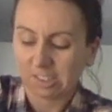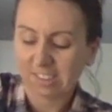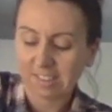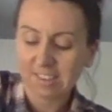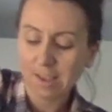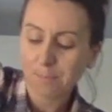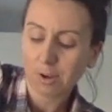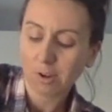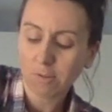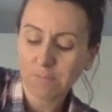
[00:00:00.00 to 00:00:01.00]
to tip
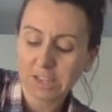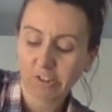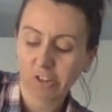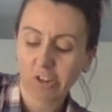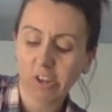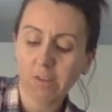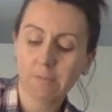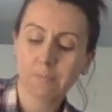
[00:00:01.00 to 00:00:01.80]
our mixture